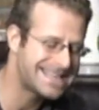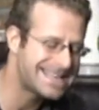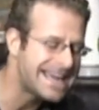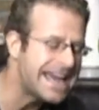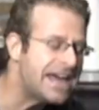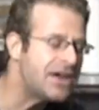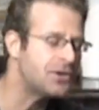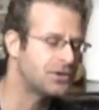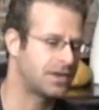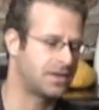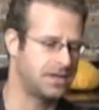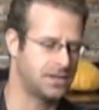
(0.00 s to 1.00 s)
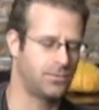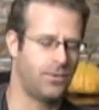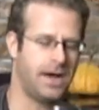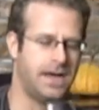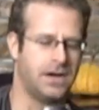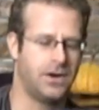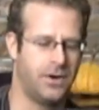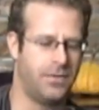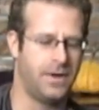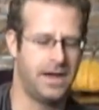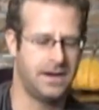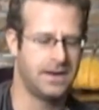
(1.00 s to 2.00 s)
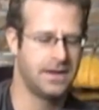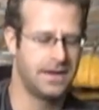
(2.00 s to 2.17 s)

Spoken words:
killed this wine in 08.